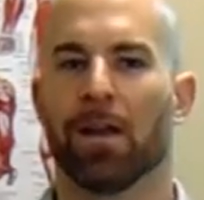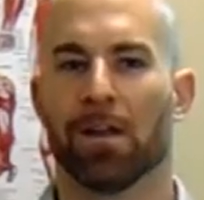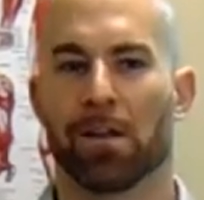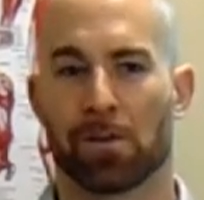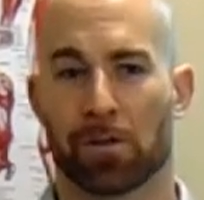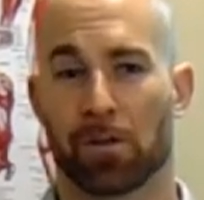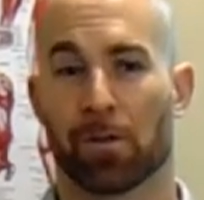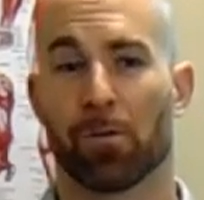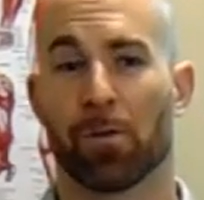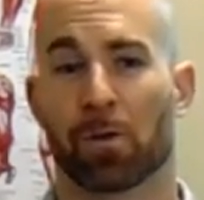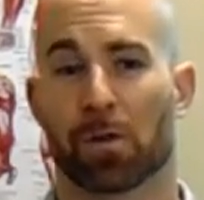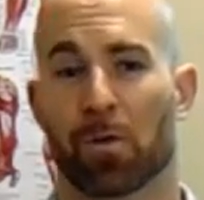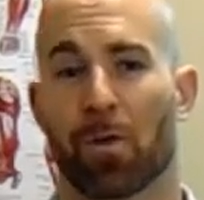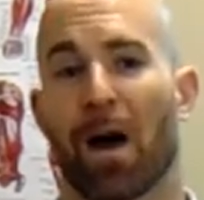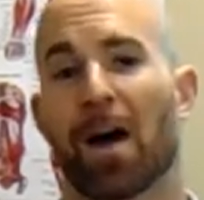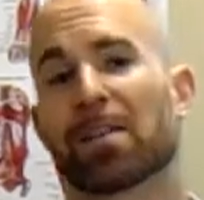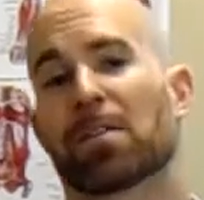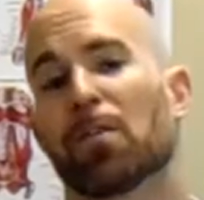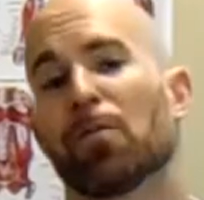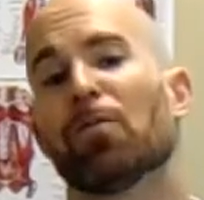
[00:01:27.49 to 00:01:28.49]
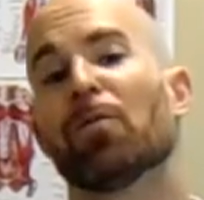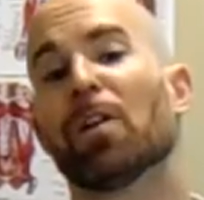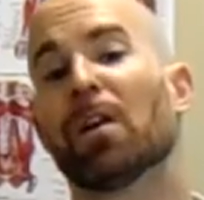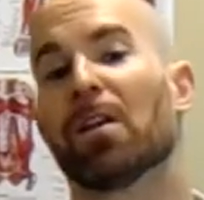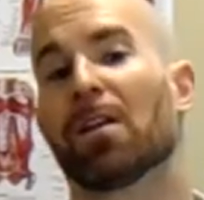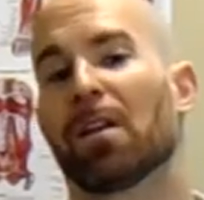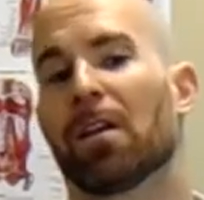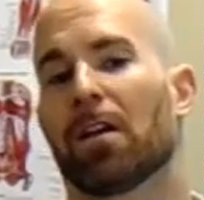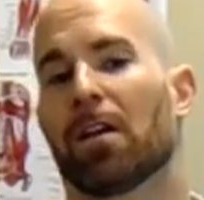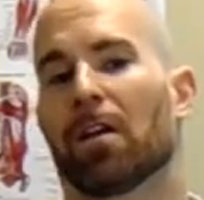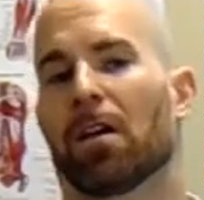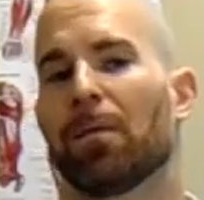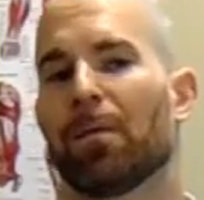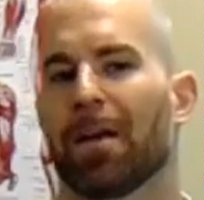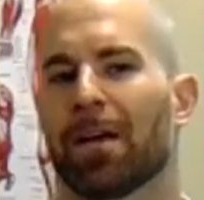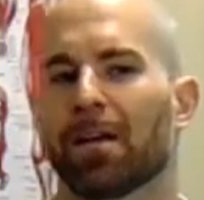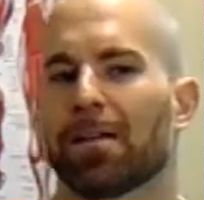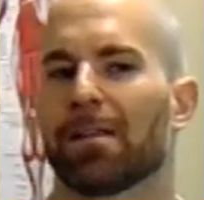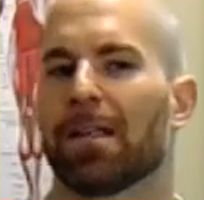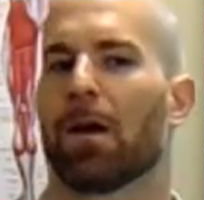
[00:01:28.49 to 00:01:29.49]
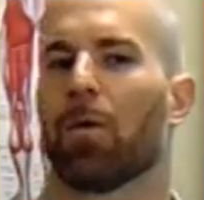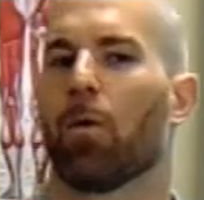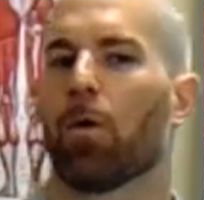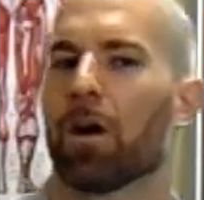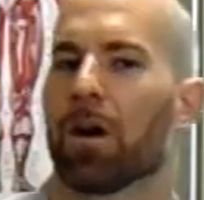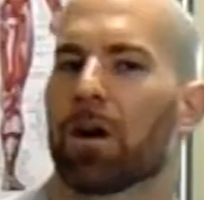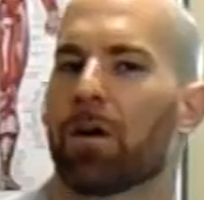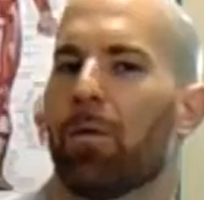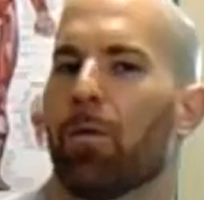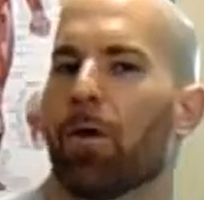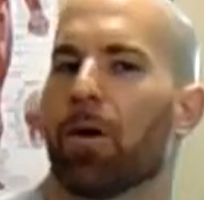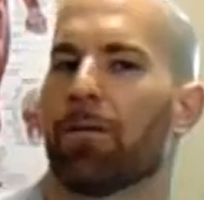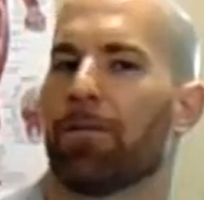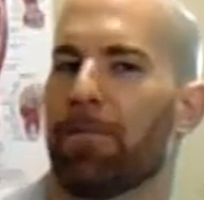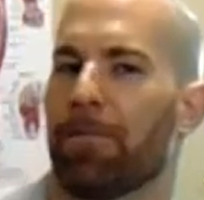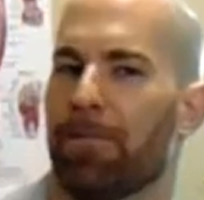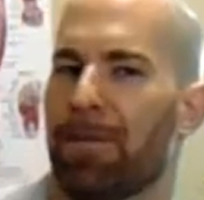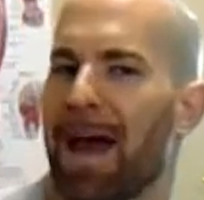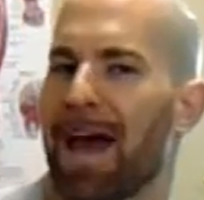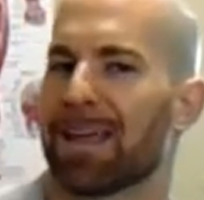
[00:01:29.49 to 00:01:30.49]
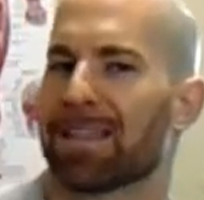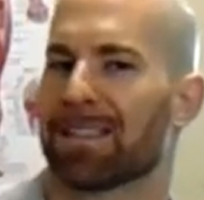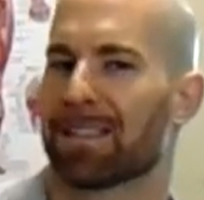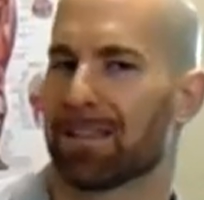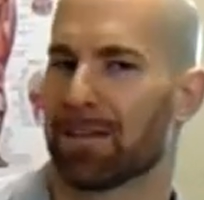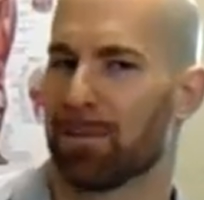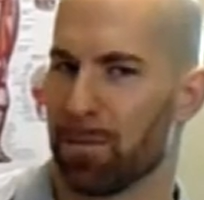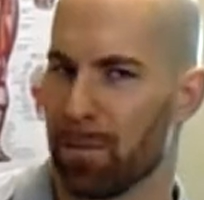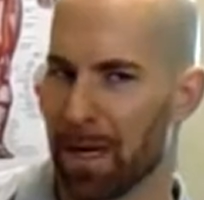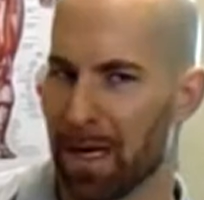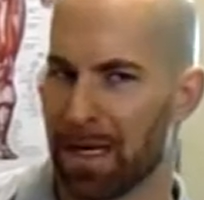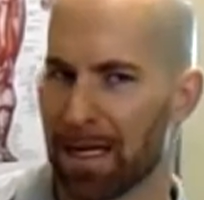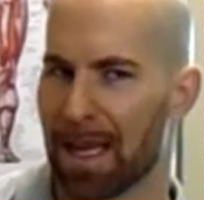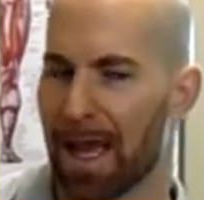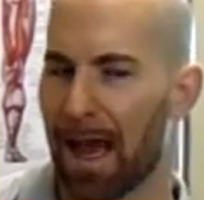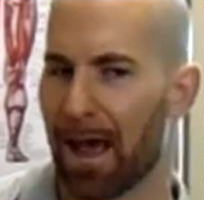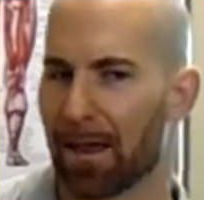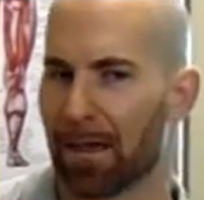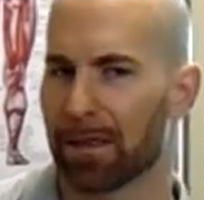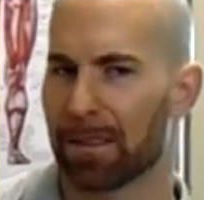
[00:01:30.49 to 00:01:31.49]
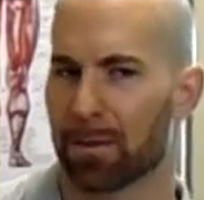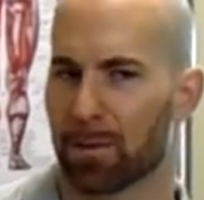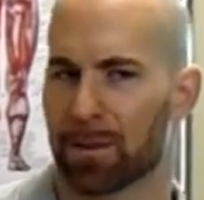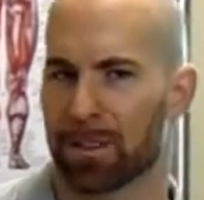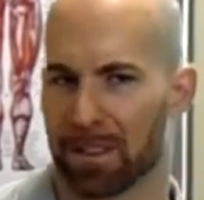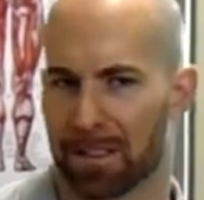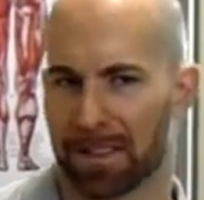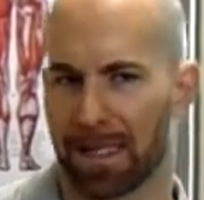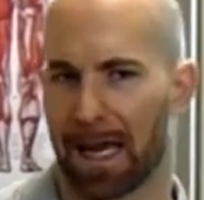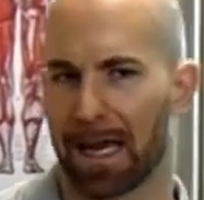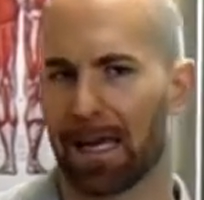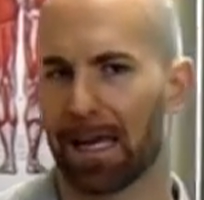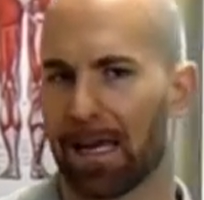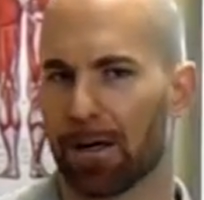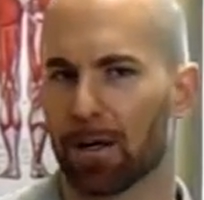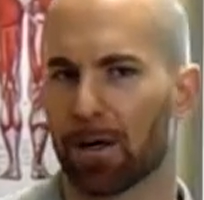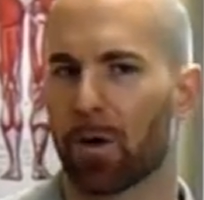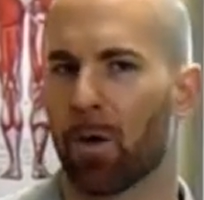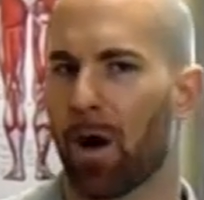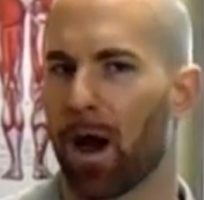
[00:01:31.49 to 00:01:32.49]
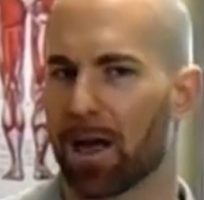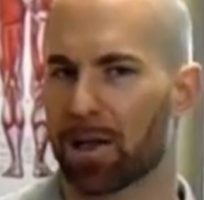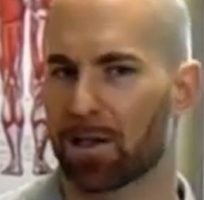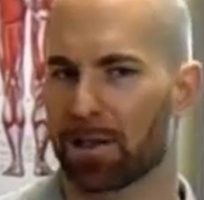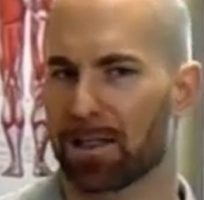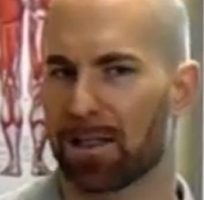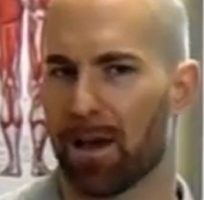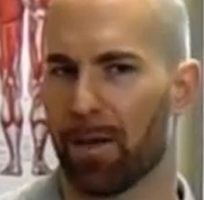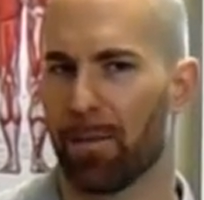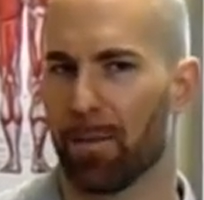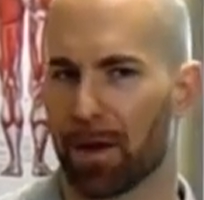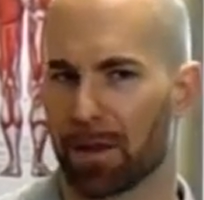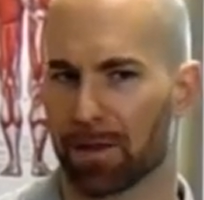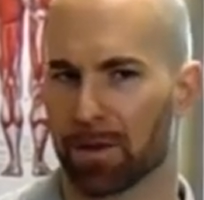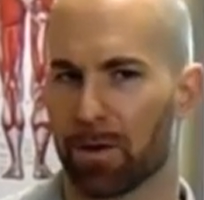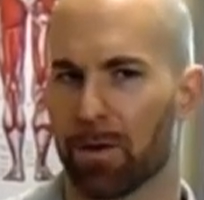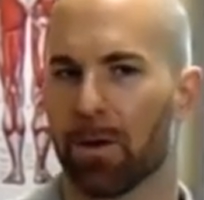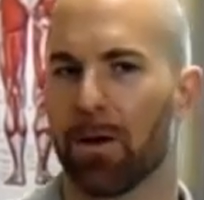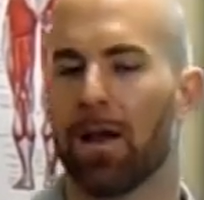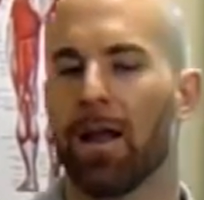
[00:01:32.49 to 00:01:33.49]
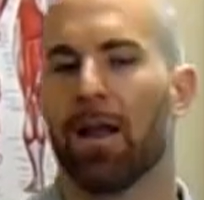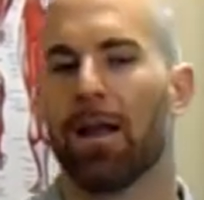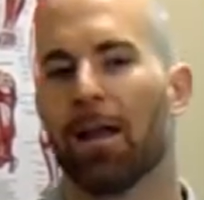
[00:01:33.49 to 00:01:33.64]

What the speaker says: Sumo squats are really good because they work more of the vastus medialis, which is that inner quadricep muscle.